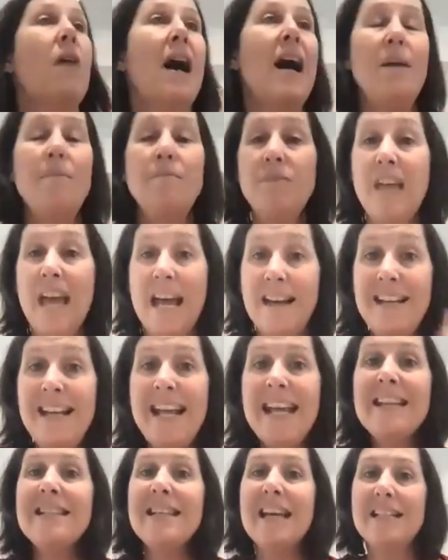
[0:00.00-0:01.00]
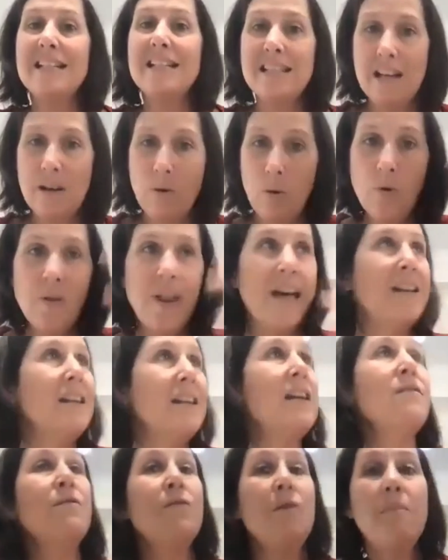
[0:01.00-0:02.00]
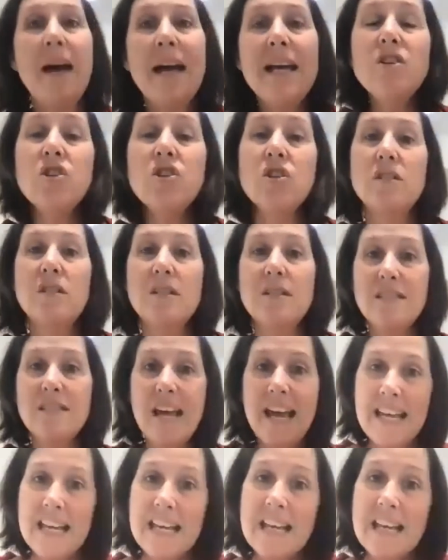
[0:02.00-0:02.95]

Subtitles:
that letter or that information to say